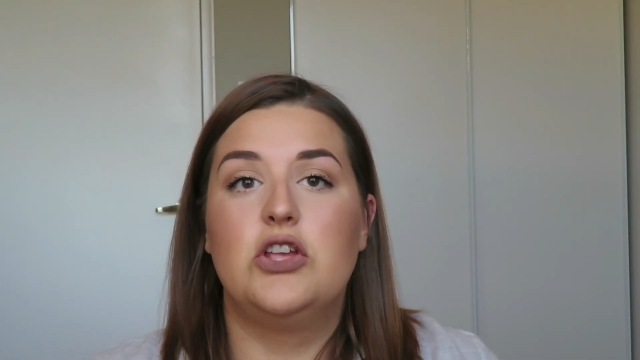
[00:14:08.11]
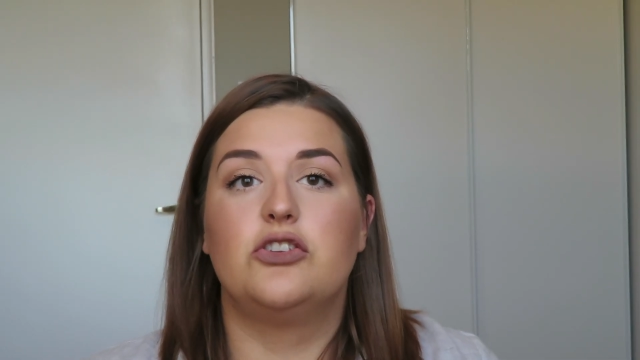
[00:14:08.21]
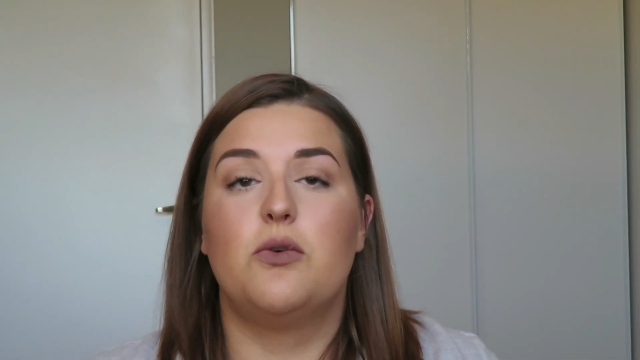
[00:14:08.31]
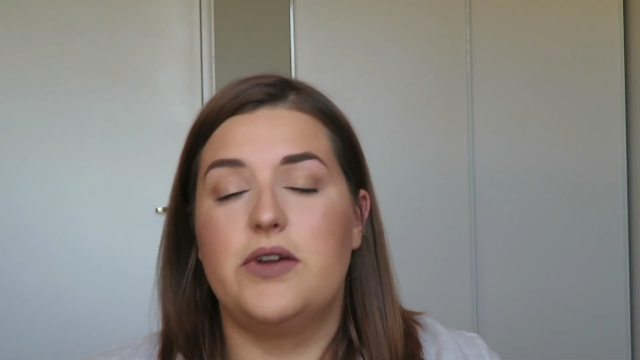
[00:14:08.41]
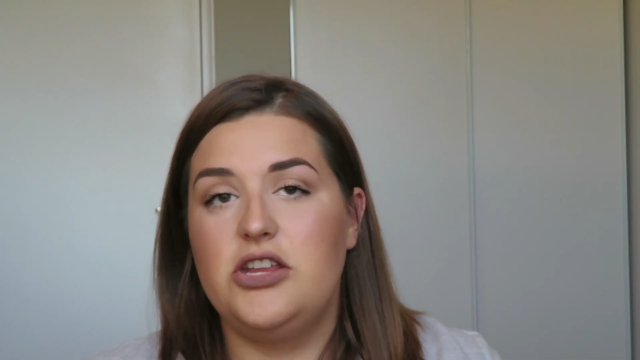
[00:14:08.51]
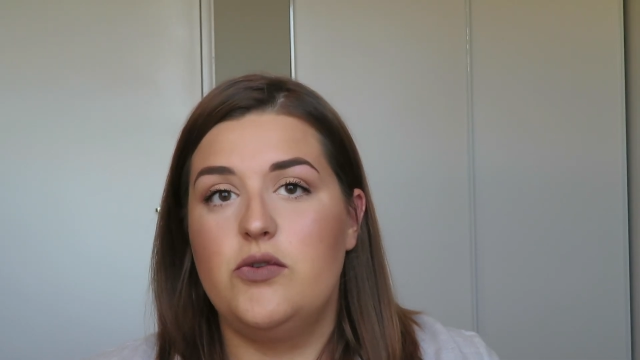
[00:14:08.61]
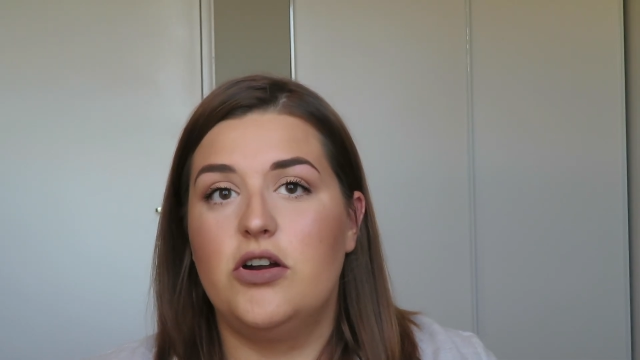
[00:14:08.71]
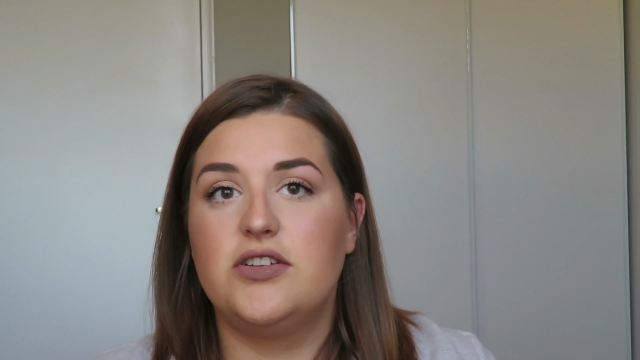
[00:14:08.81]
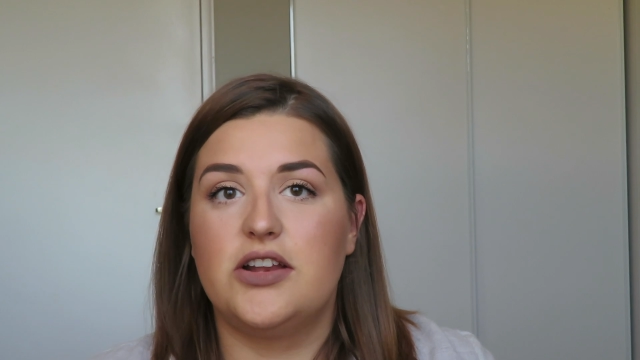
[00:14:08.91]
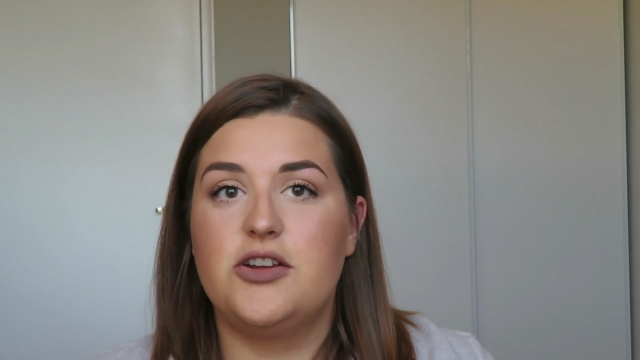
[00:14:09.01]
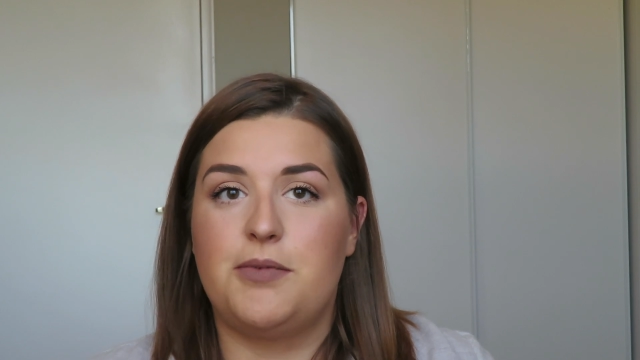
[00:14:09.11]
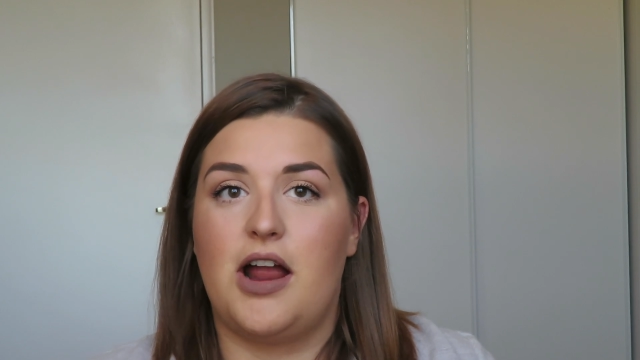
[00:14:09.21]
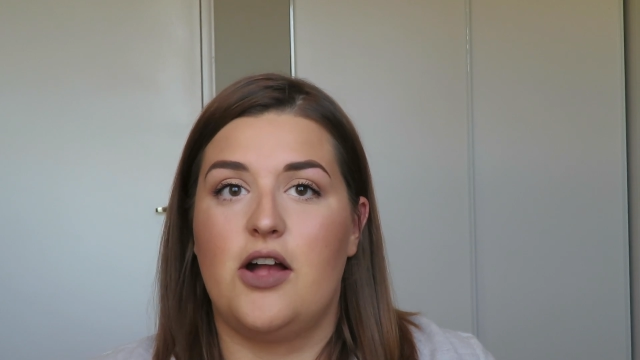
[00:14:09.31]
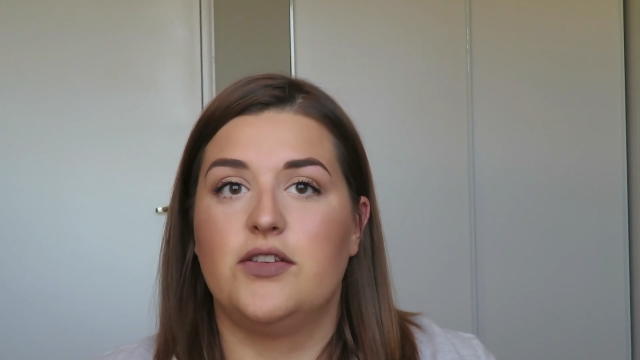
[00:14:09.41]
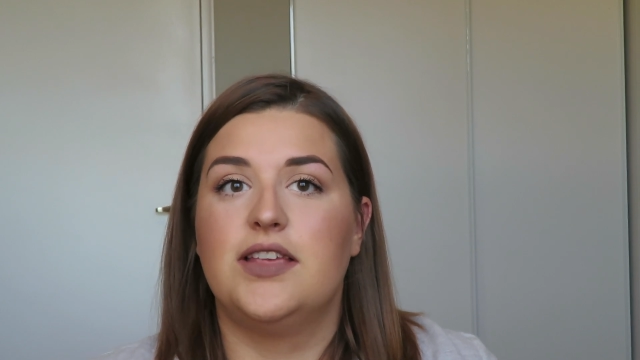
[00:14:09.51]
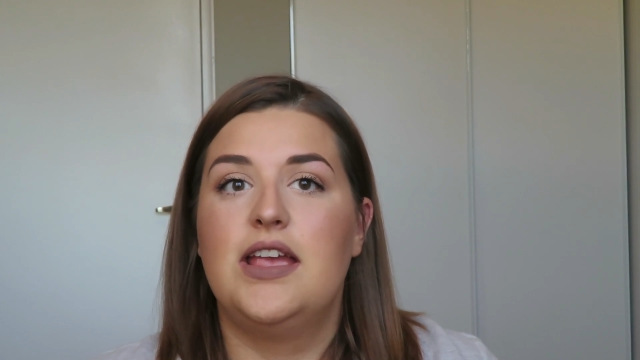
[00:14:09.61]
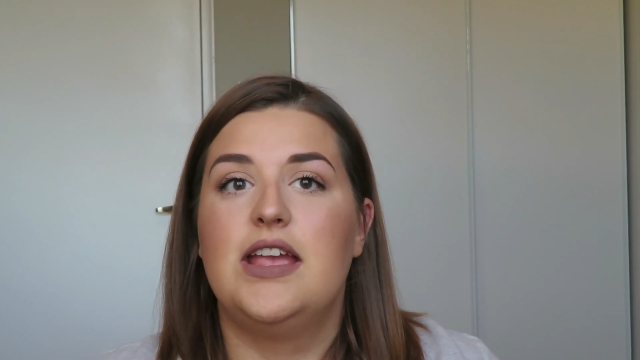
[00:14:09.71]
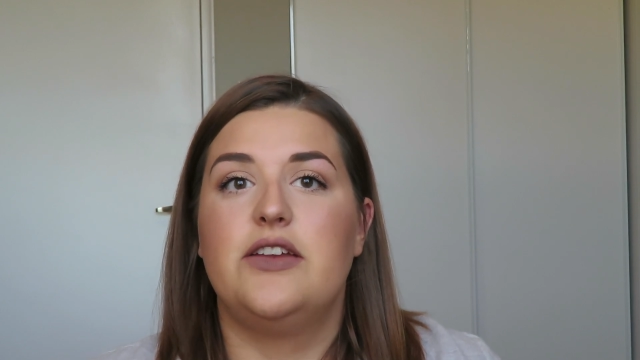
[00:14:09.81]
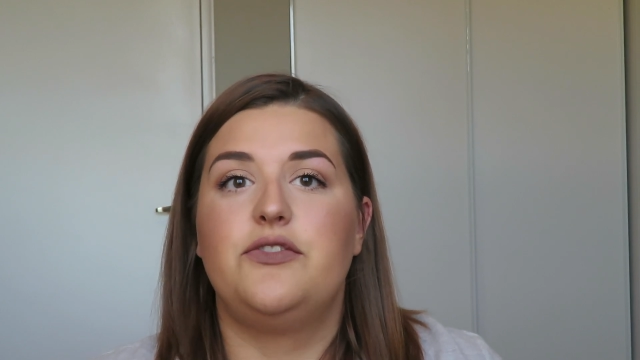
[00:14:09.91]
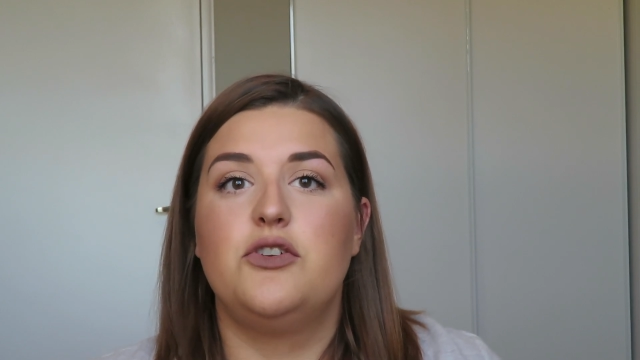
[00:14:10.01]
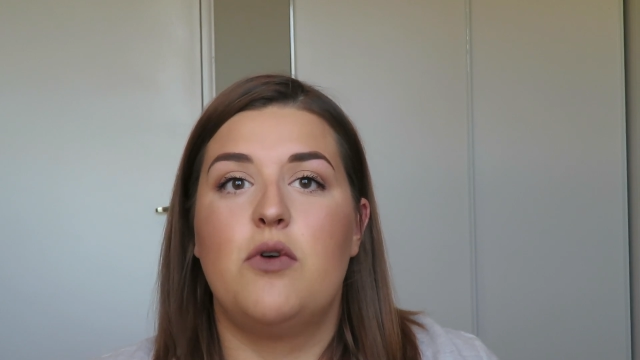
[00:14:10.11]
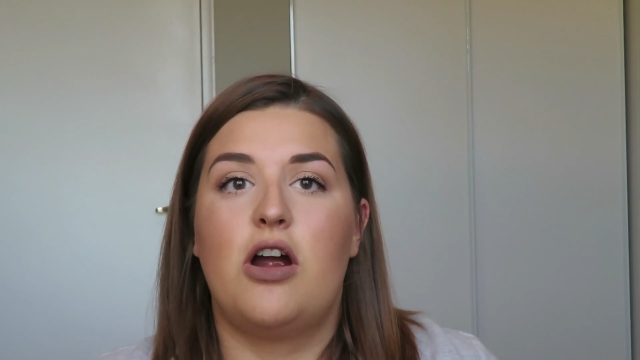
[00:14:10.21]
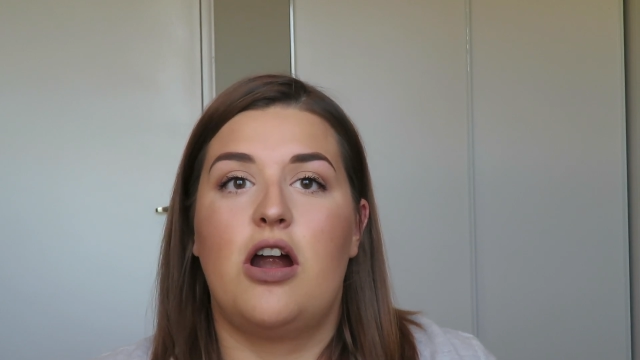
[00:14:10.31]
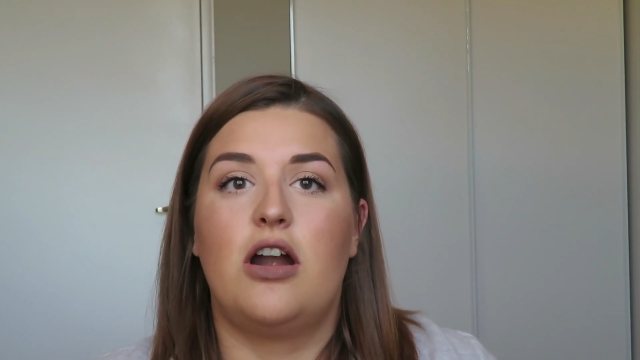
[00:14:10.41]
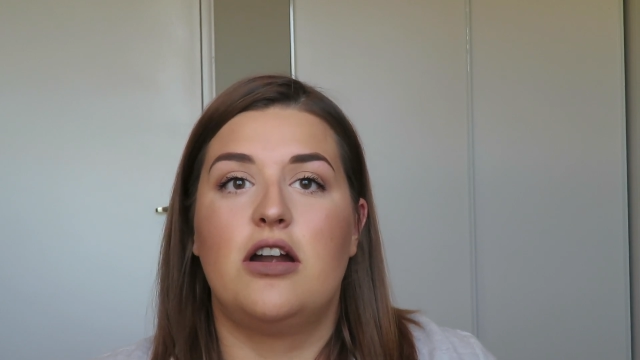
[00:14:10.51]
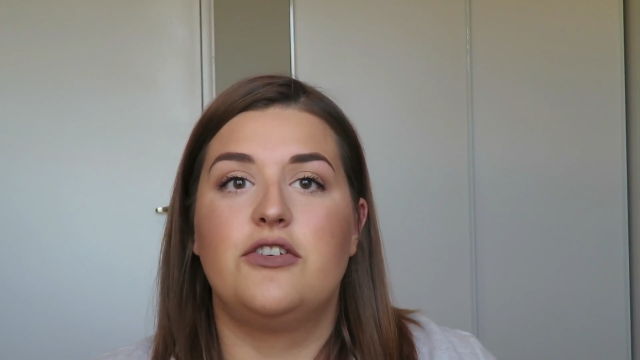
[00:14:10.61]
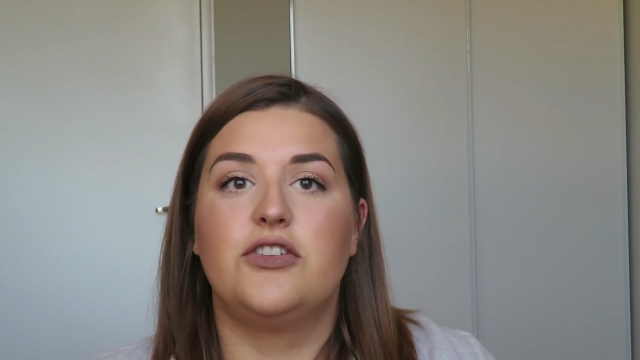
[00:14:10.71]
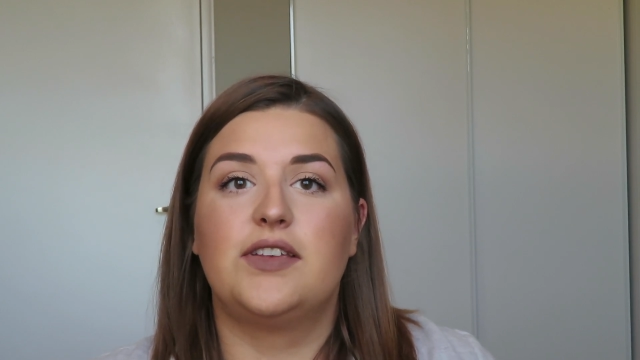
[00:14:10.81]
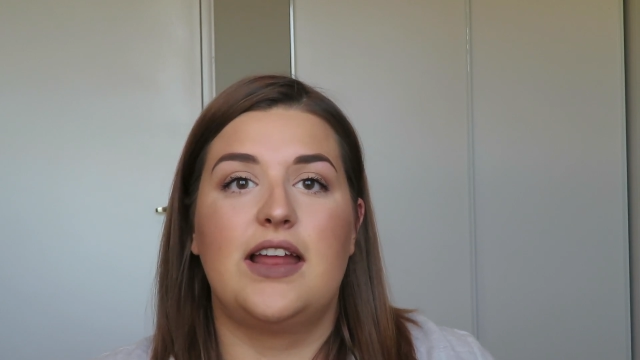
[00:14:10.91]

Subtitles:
So when you are done your brows, if you are just